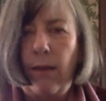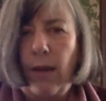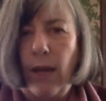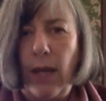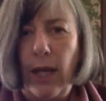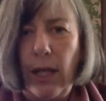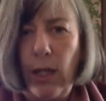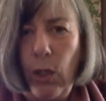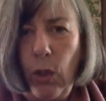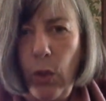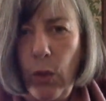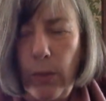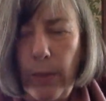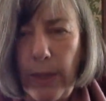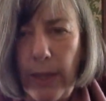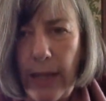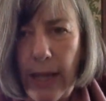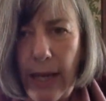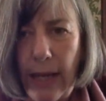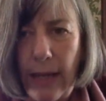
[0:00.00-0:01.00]

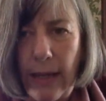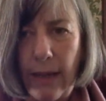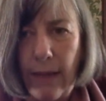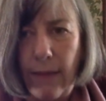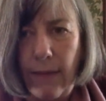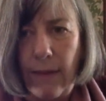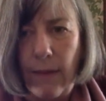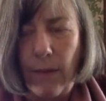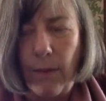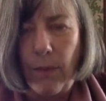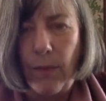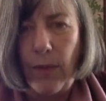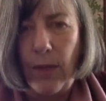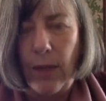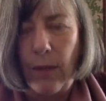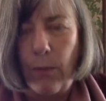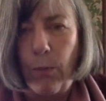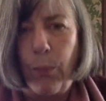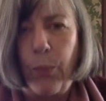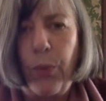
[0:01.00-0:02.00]
illuminating
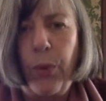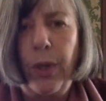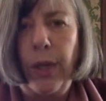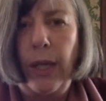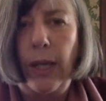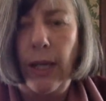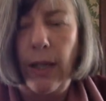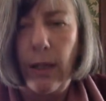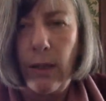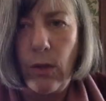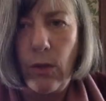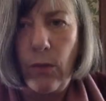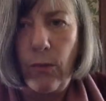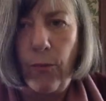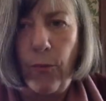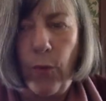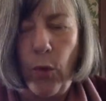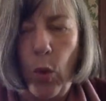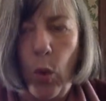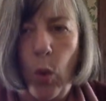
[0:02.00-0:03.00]
something, bringing it
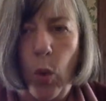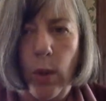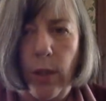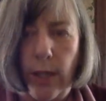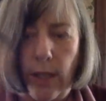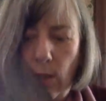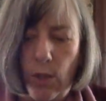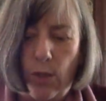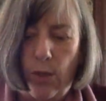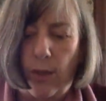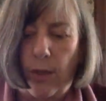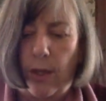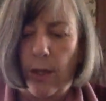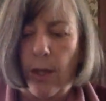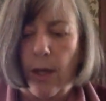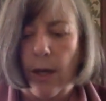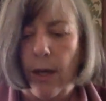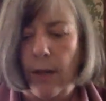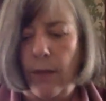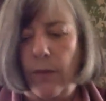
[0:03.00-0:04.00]
forward into the
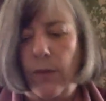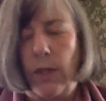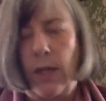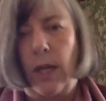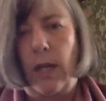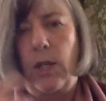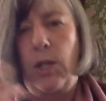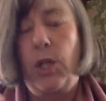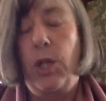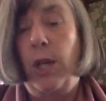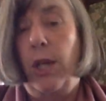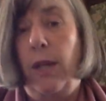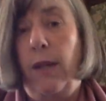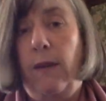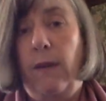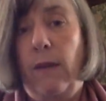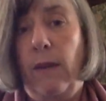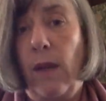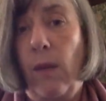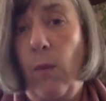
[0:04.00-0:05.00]
light of day. She
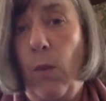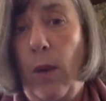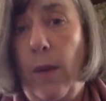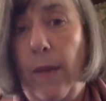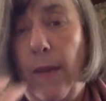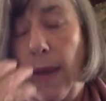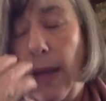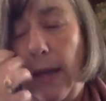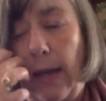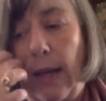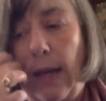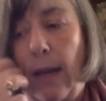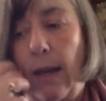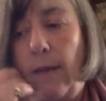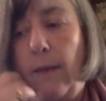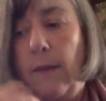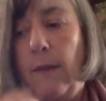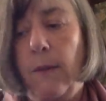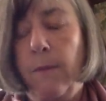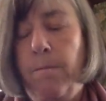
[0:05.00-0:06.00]
is someone that
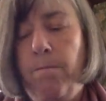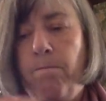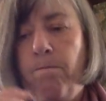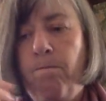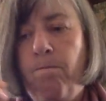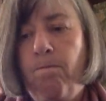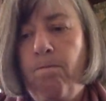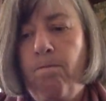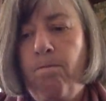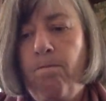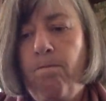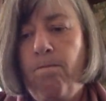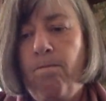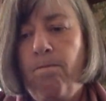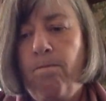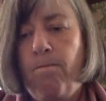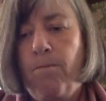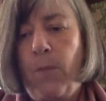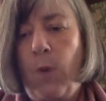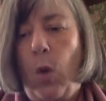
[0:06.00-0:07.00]
has
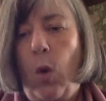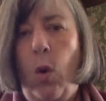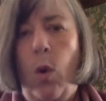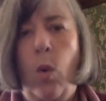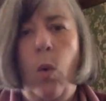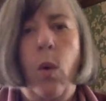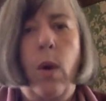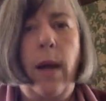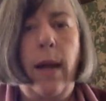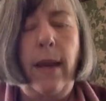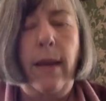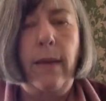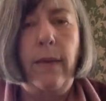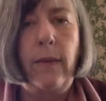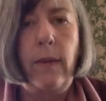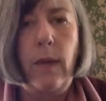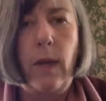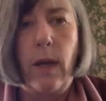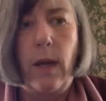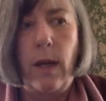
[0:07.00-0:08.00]

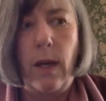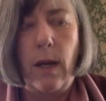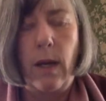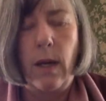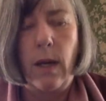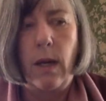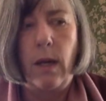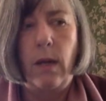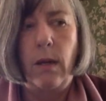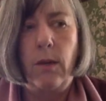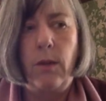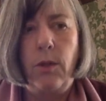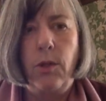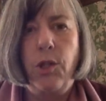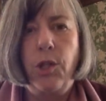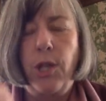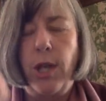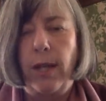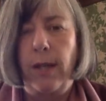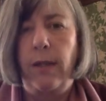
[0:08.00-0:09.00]
always
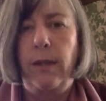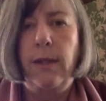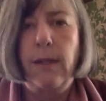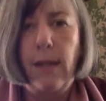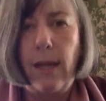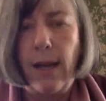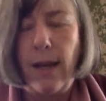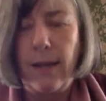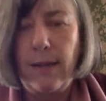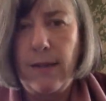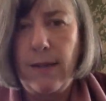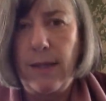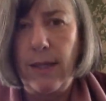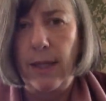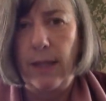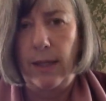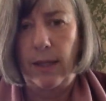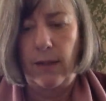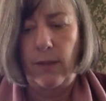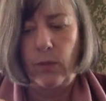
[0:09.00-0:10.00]
shattered glass
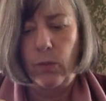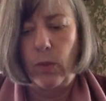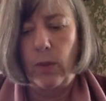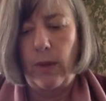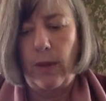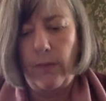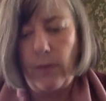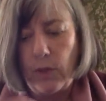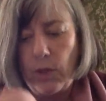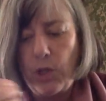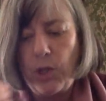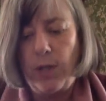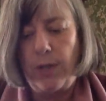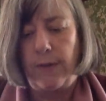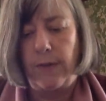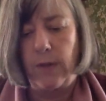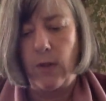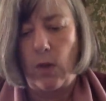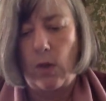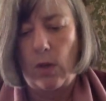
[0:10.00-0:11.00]
ceilings wherever
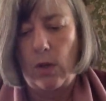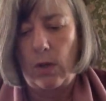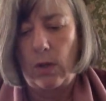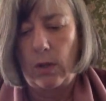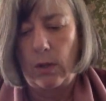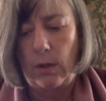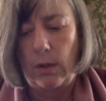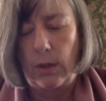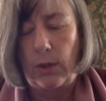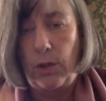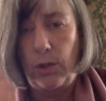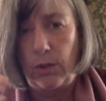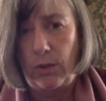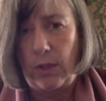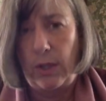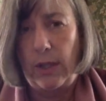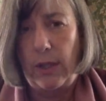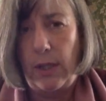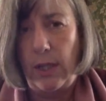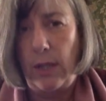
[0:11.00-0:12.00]
she's gone. She'll
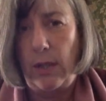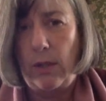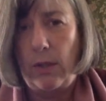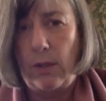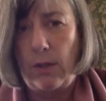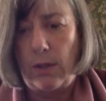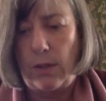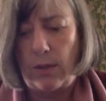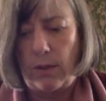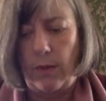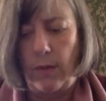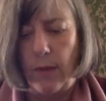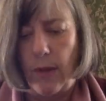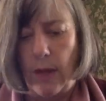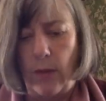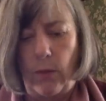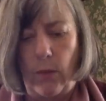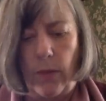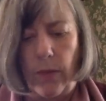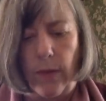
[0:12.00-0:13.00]
continue to do
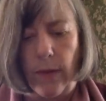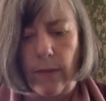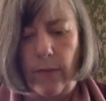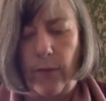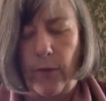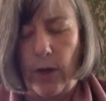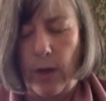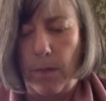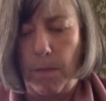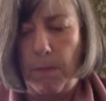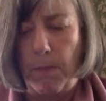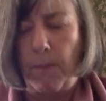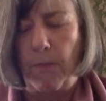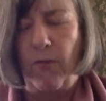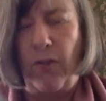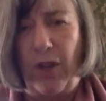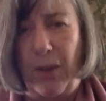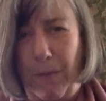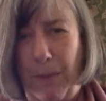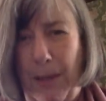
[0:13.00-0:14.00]
that with this
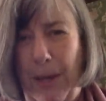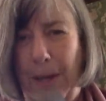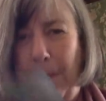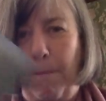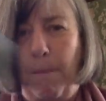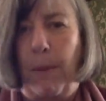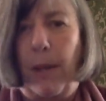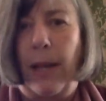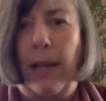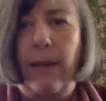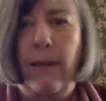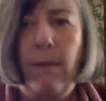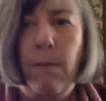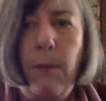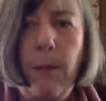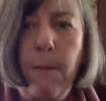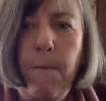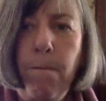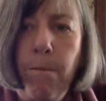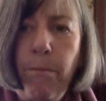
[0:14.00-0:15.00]
VP placement.